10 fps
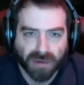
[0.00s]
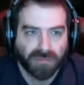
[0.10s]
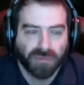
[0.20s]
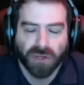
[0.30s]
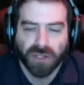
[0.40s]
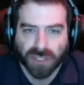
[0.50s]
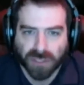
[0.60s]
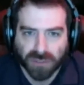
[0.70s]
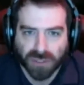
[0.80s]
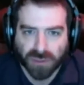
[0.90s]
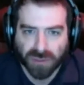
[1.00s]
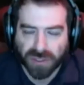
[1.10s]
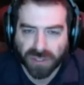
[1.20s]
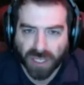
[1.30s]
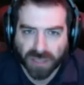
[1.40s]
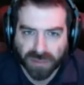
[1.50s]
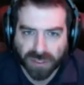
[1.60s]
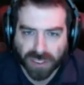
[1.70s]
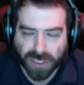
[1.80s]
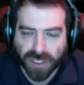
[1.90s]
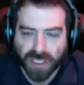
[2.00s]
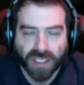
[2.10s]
footage that was shown on television,